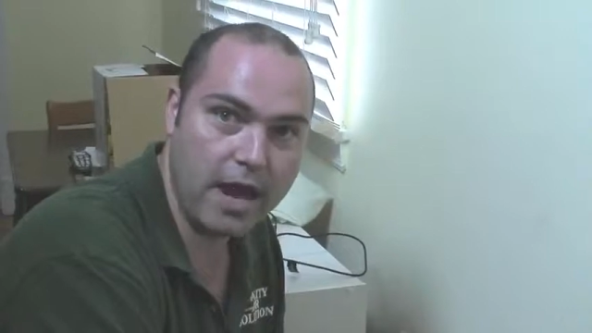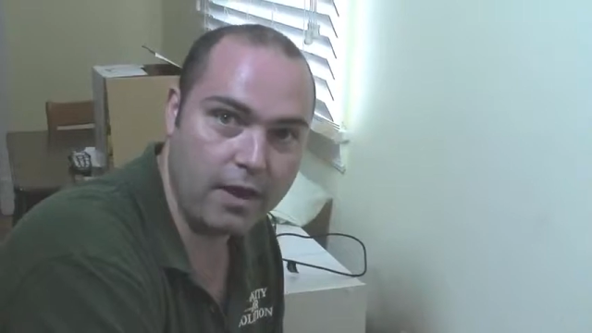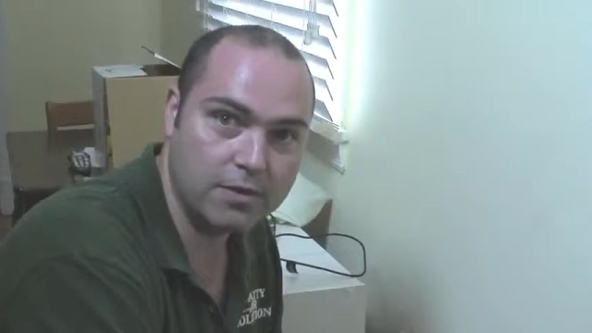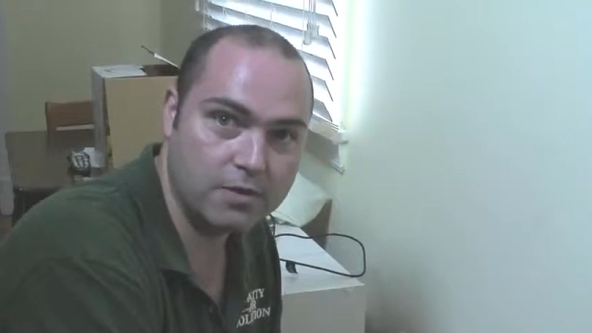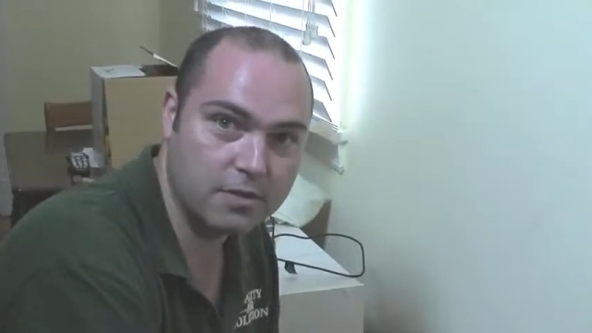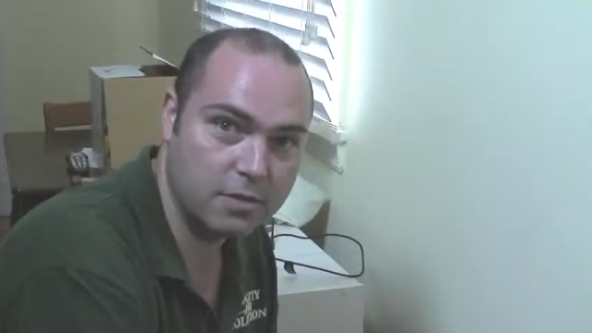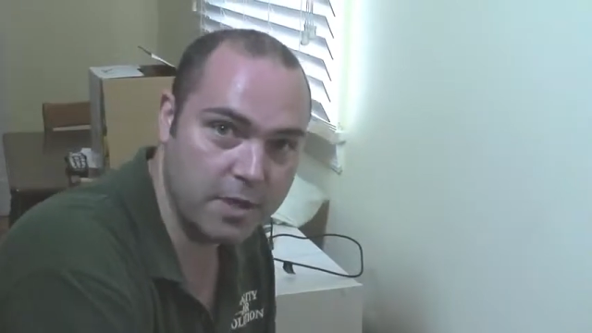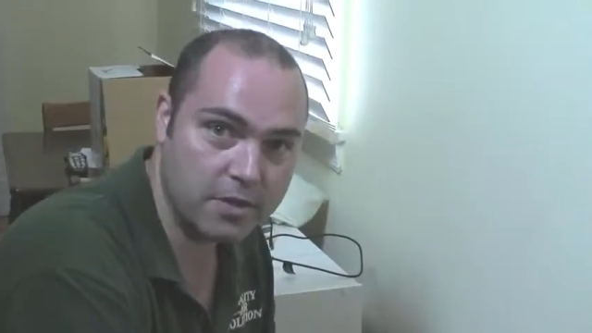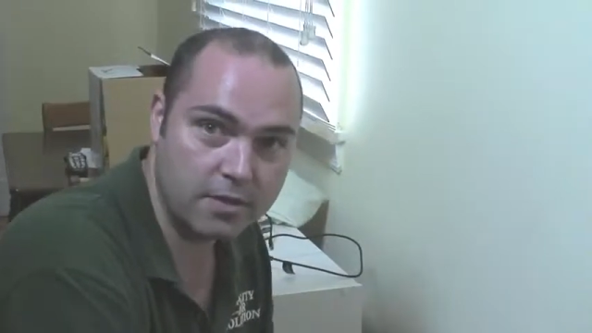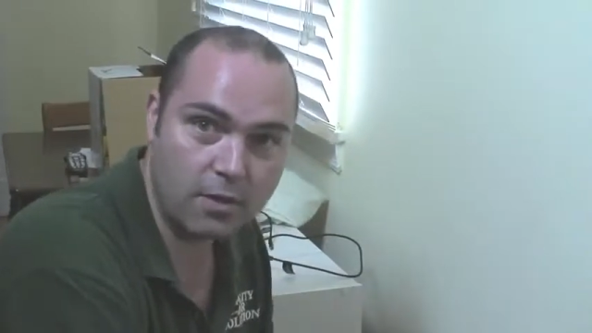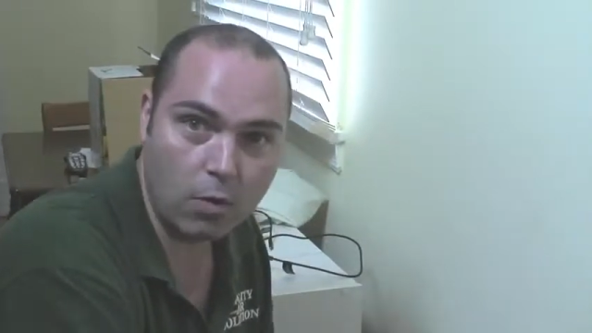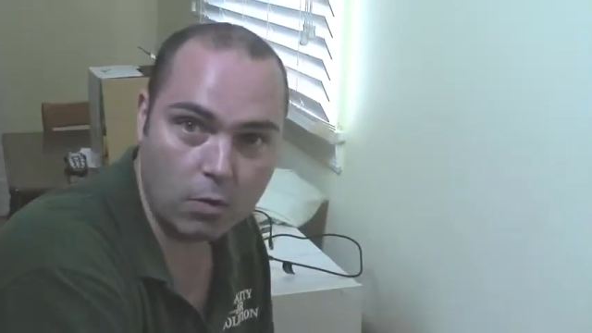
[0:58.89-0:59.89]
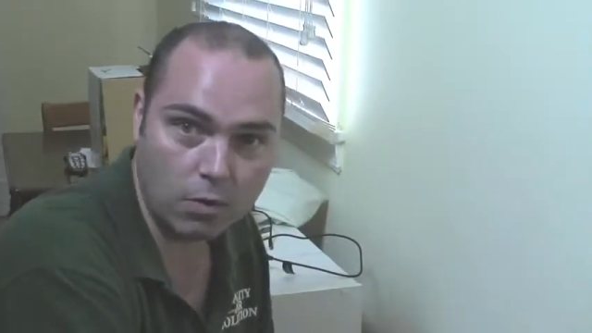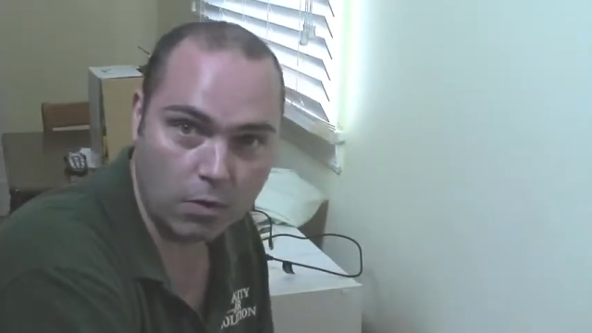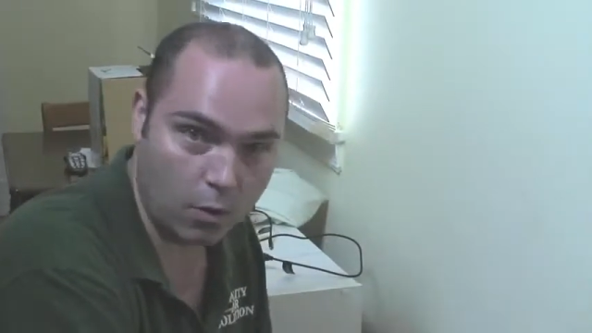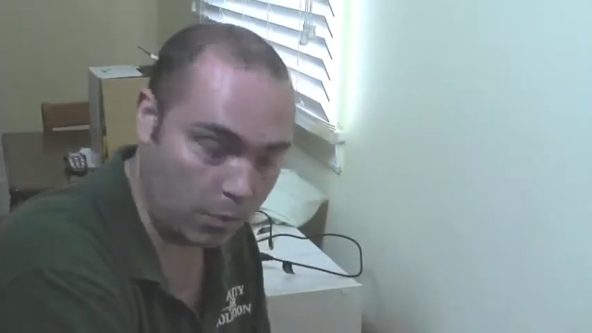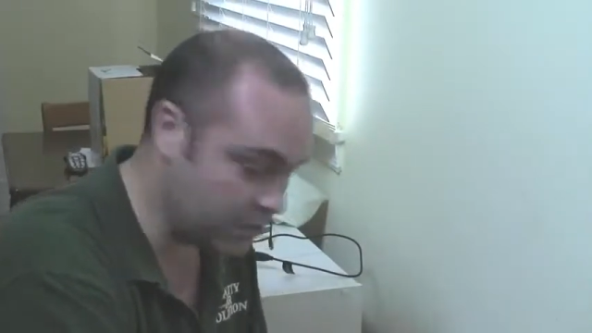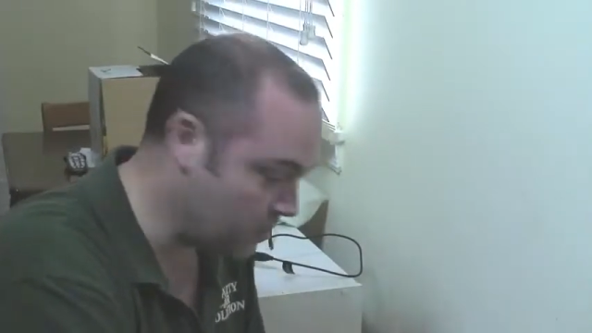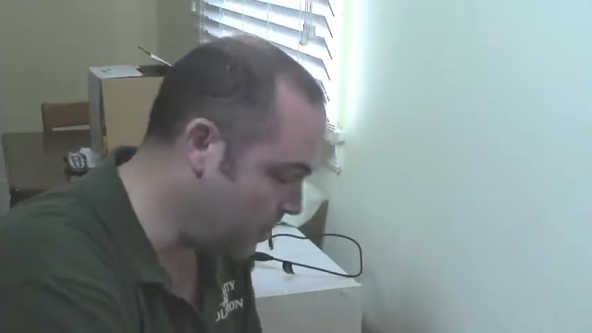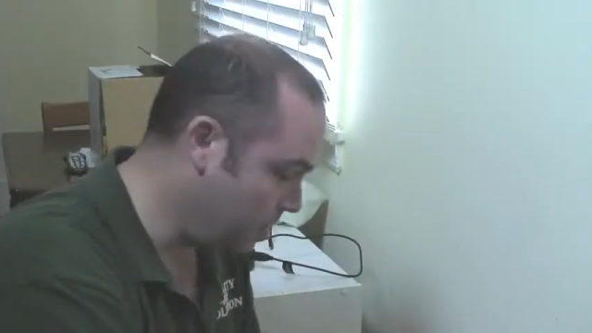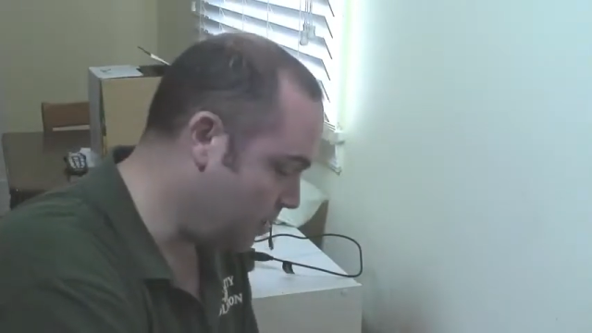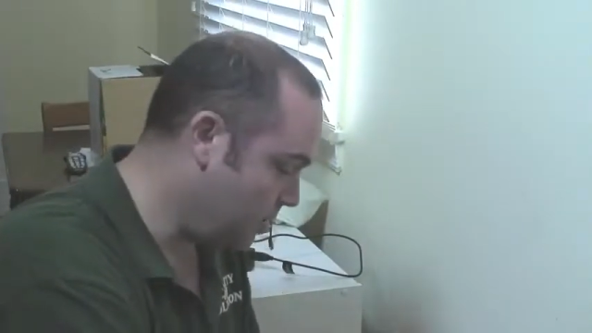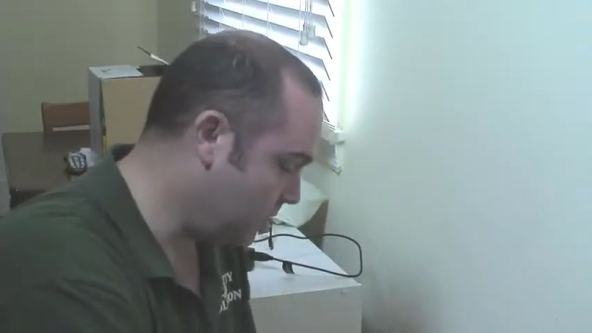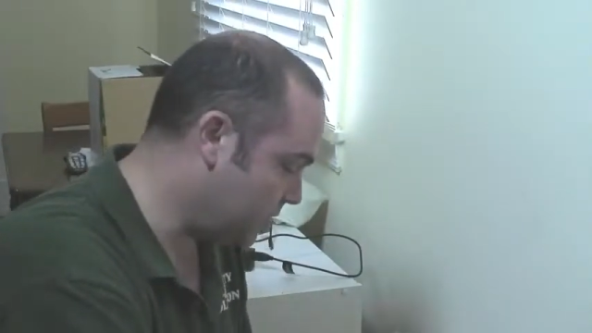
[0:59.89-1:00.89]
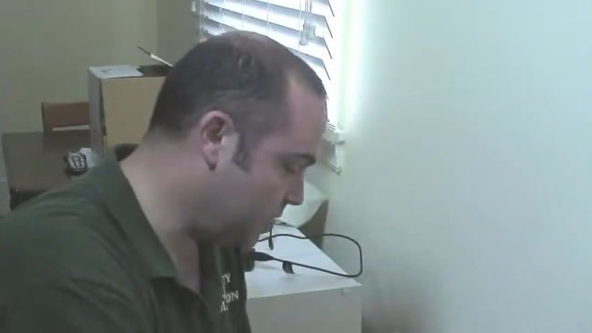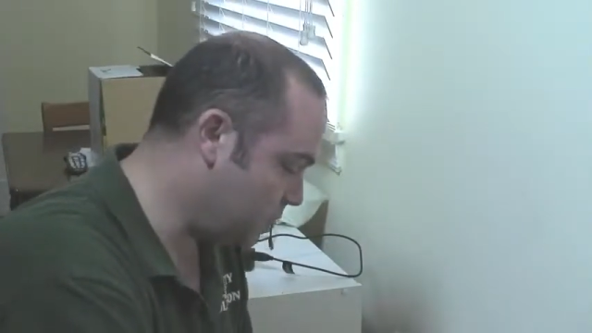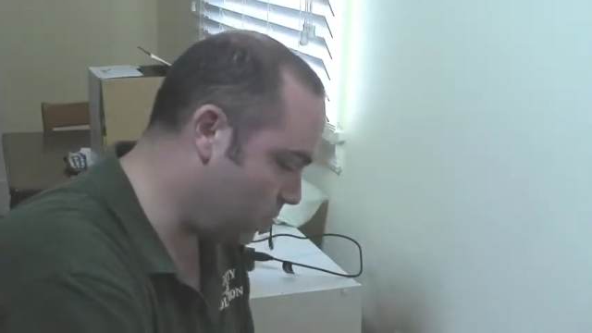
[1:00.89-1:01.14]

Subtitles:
house, especially older homes. And this